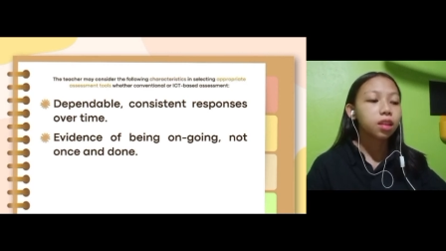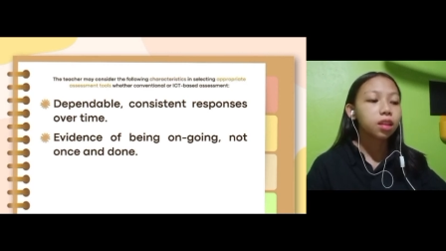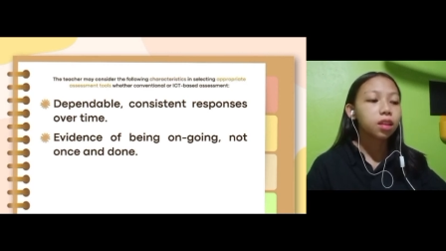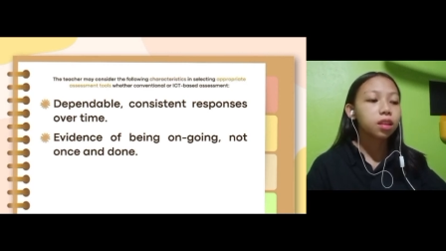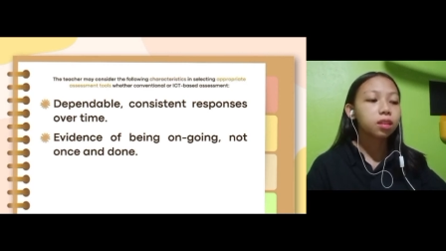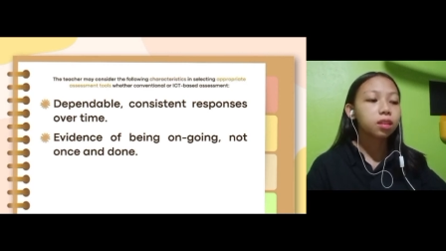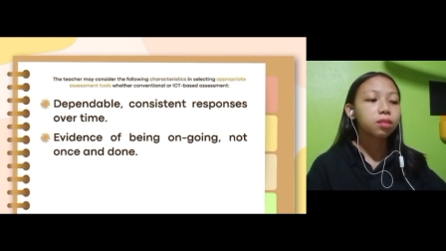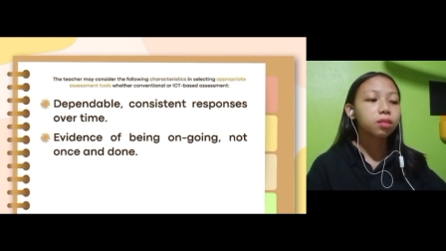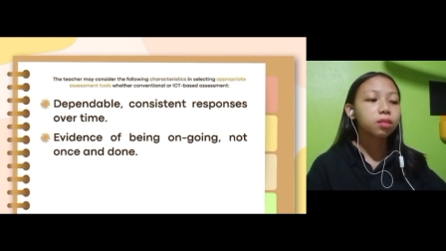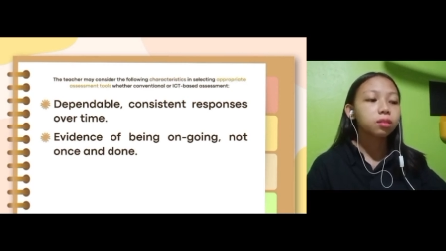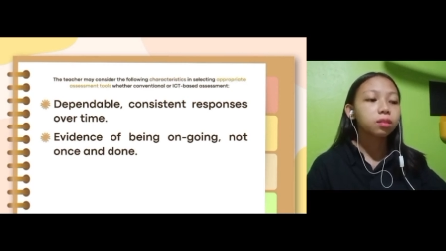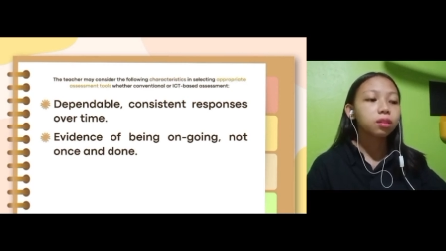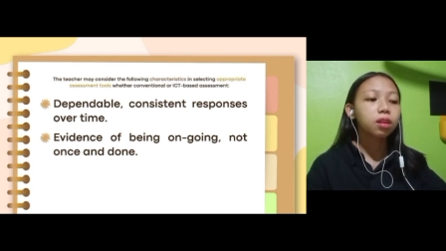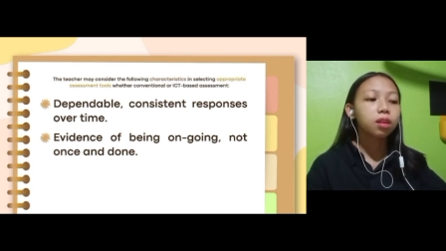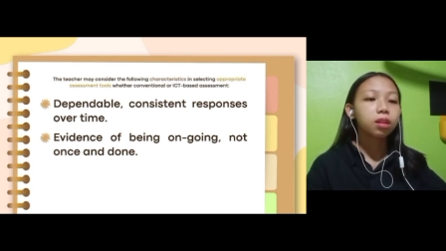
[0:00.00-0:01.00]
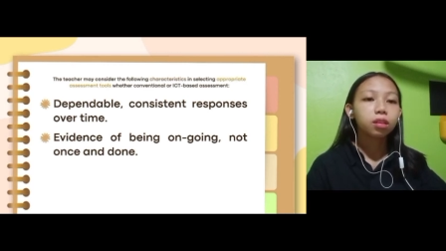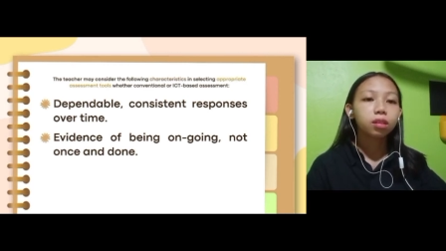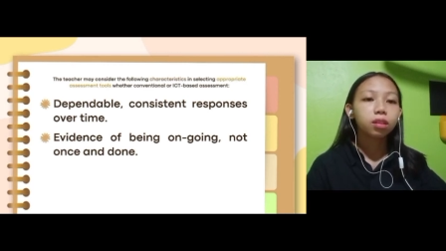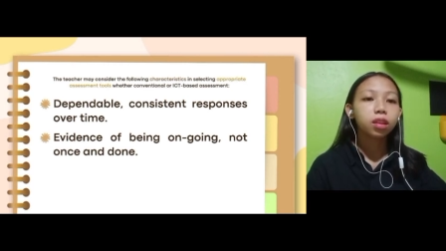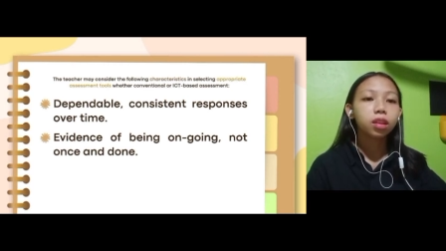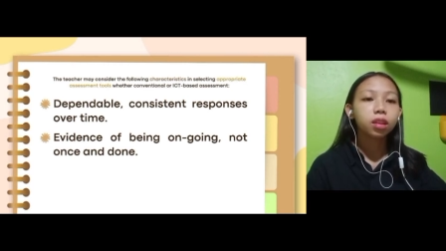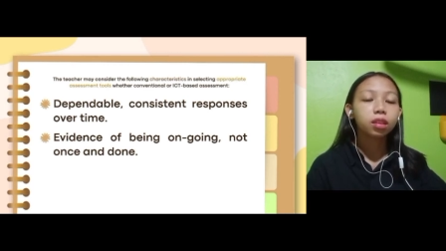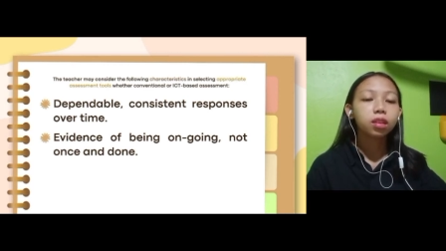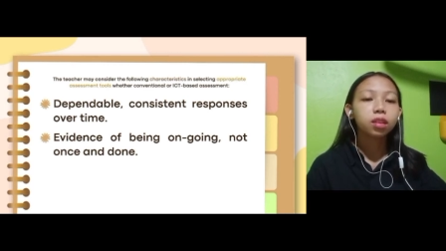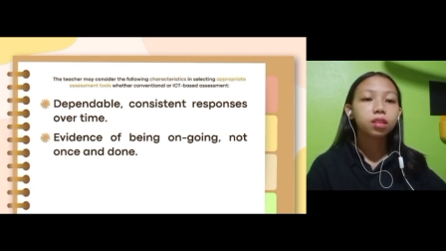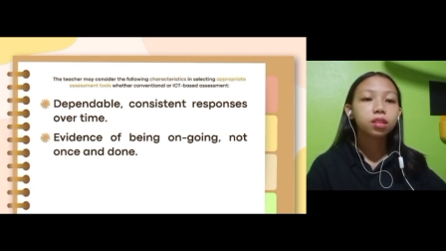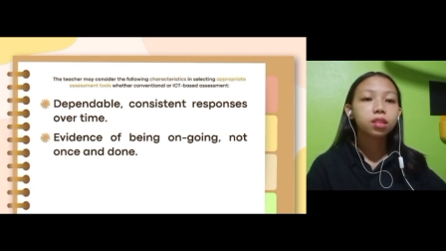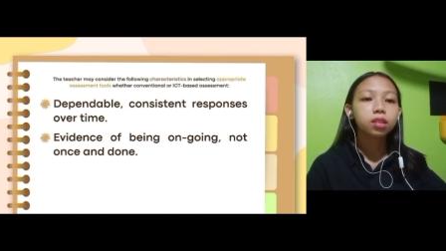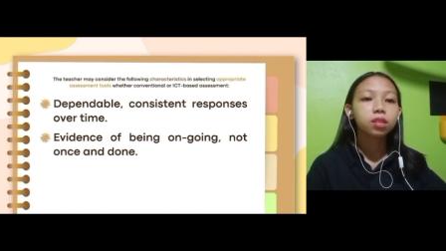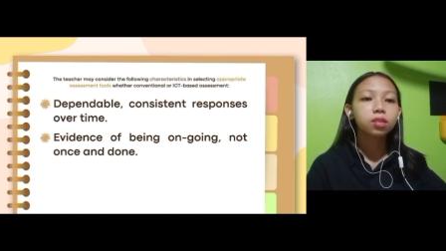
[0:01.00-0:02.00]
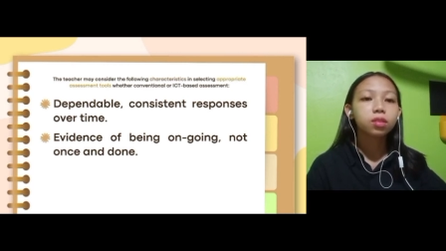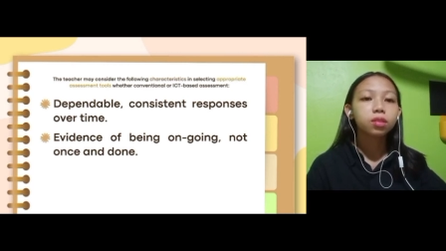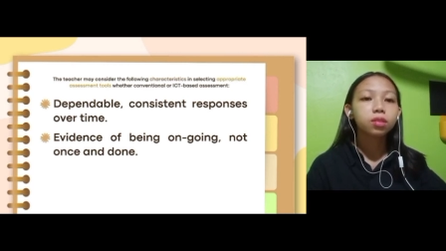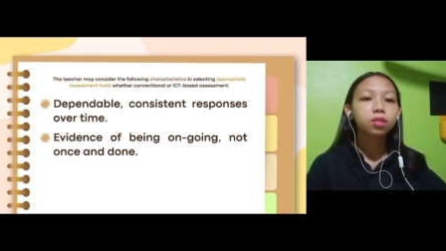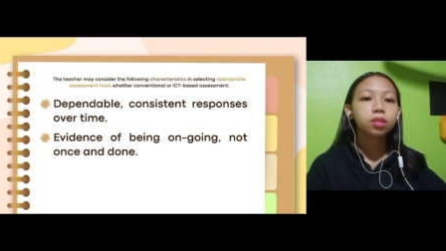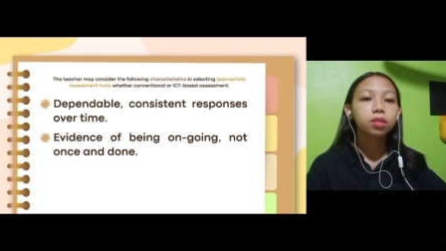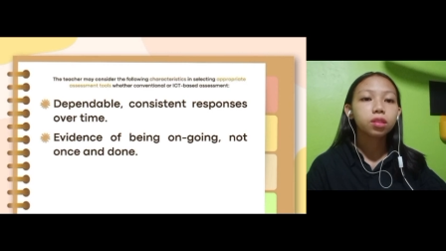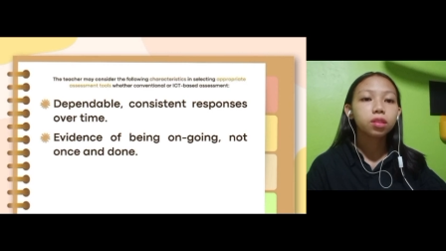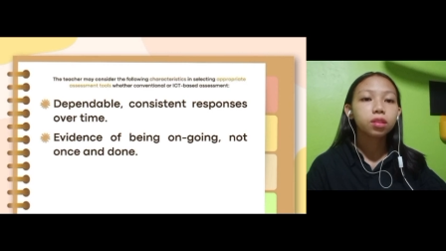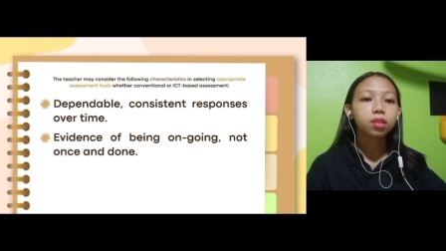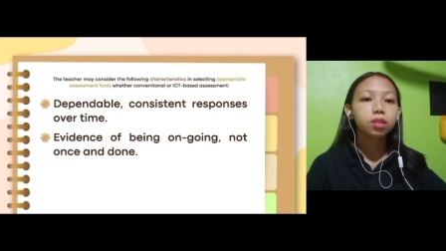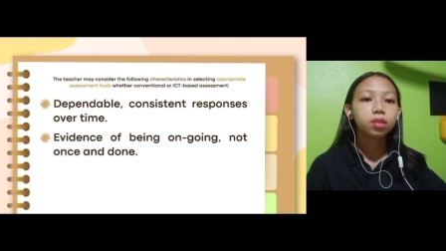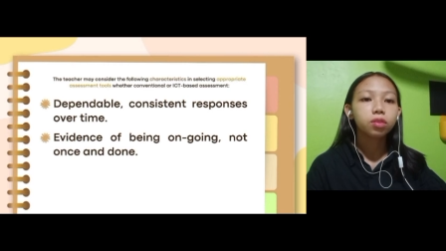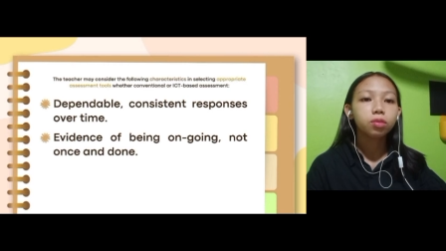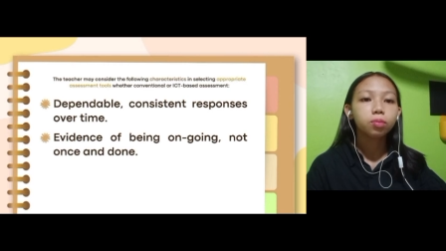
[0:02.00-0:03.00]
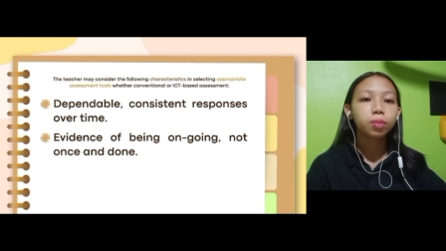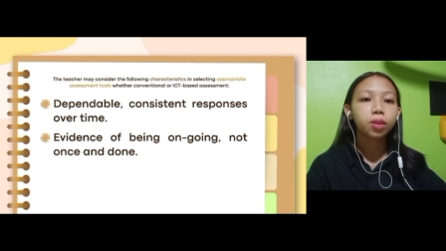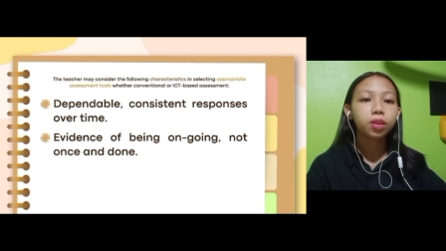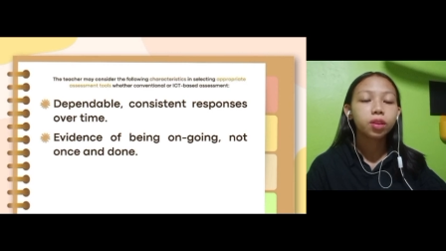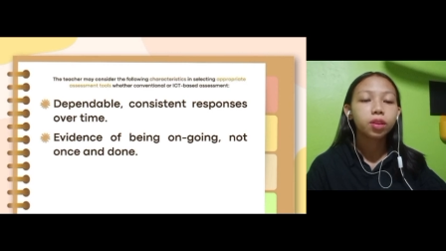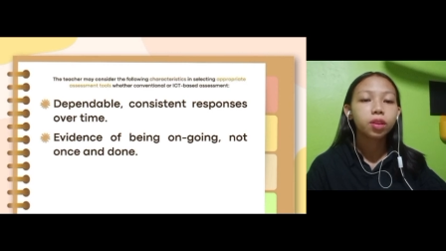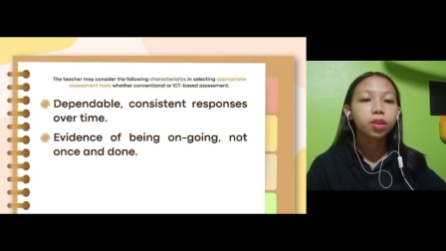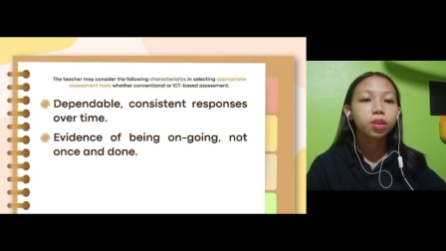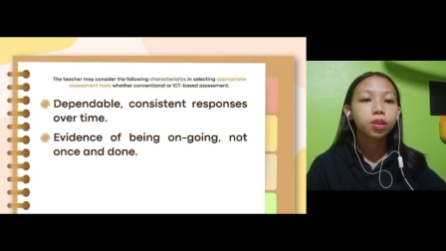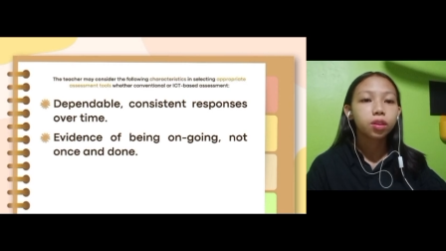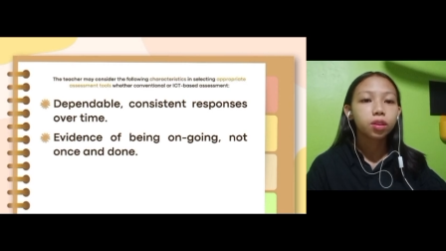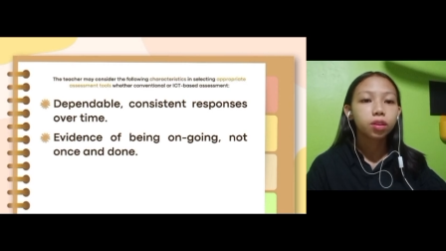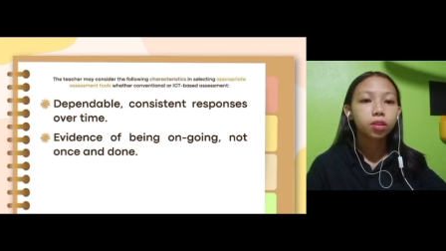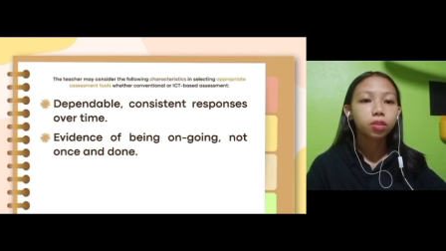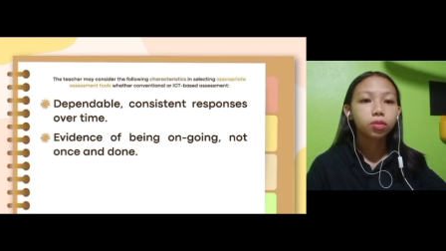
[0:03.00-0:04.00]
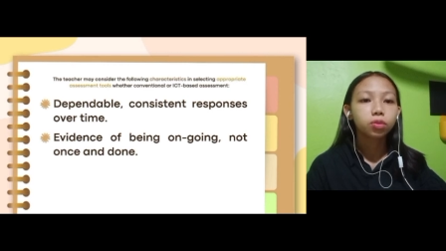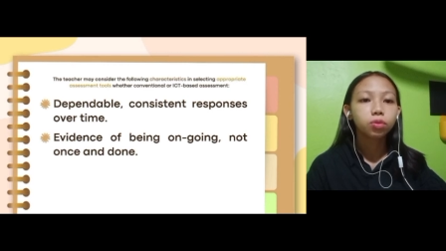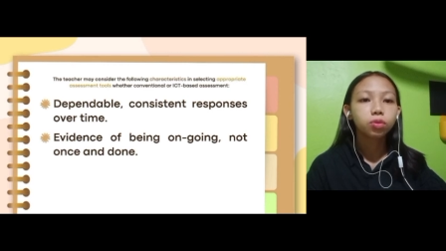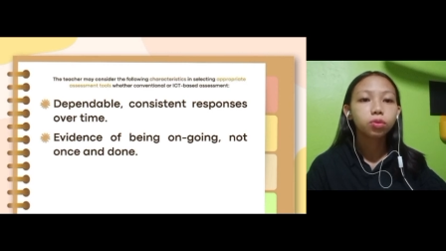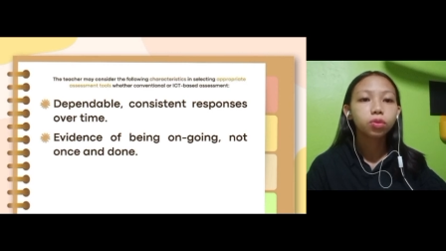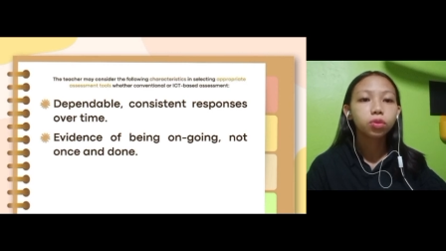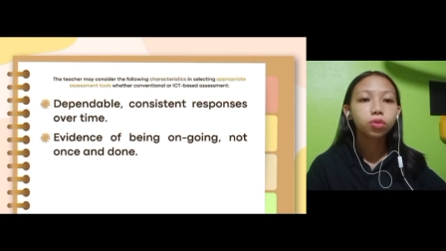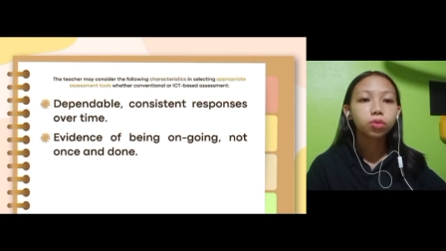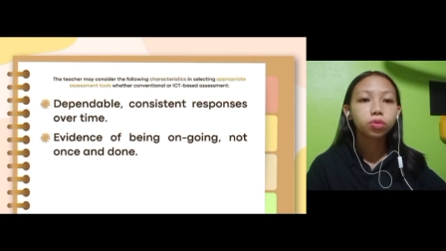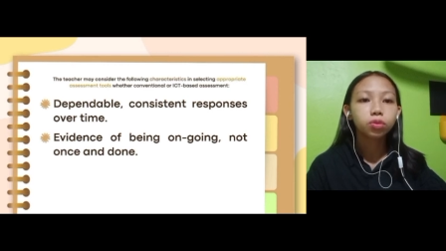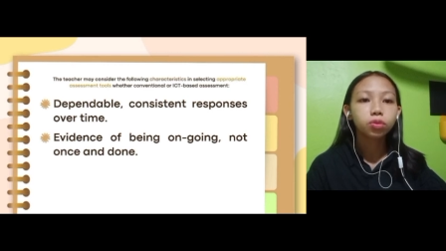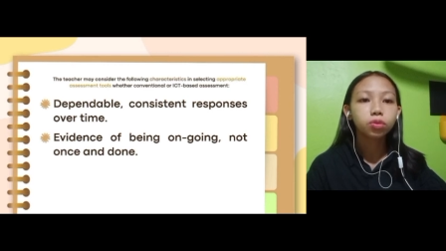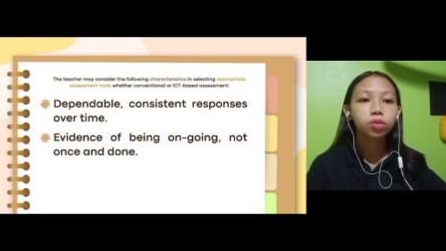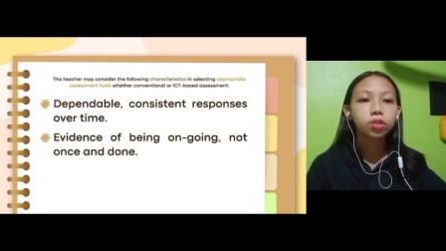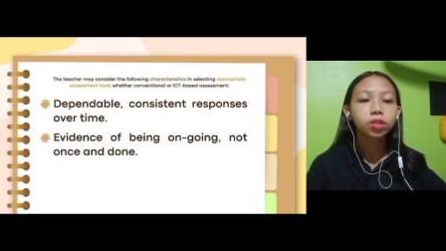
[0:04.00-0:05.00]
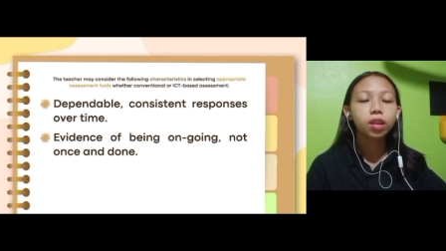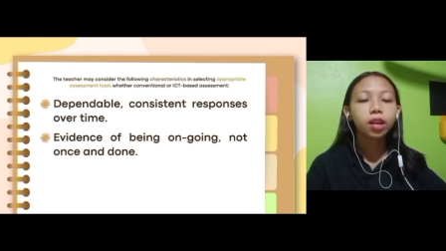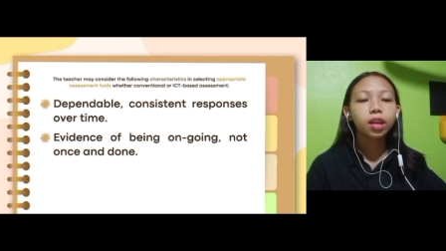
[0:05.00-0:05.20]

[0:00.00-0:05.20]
it is considered to be a good use